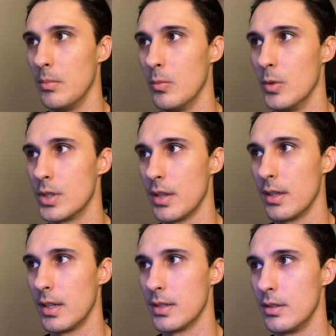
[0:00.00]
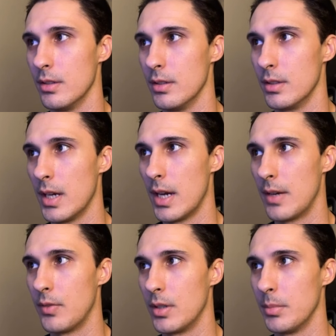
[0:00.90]
which I think it's good to
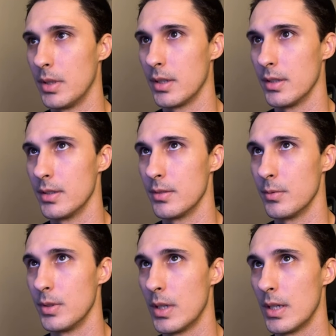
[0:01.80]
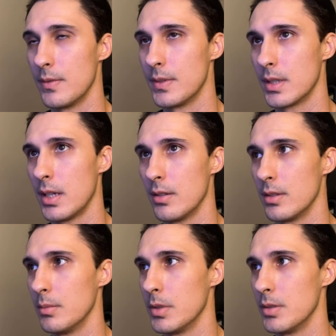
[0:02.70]
have on because when you have scale
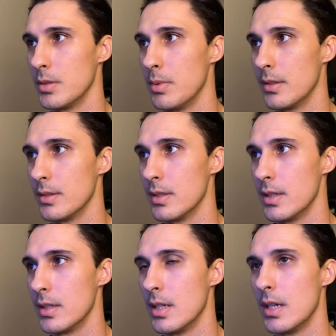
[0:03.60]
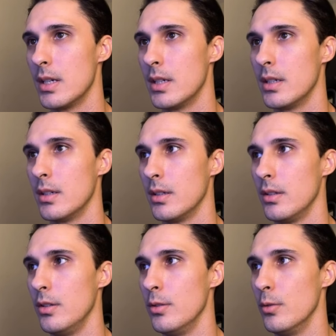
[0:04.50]
to image bounds, then
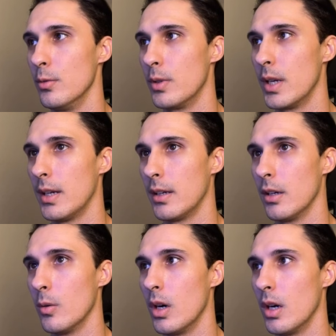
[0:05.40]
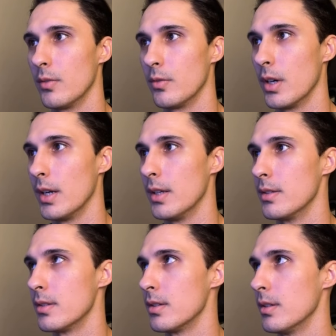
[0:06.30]
you can't go off, right?
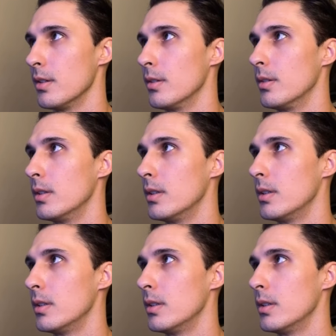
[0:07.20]
So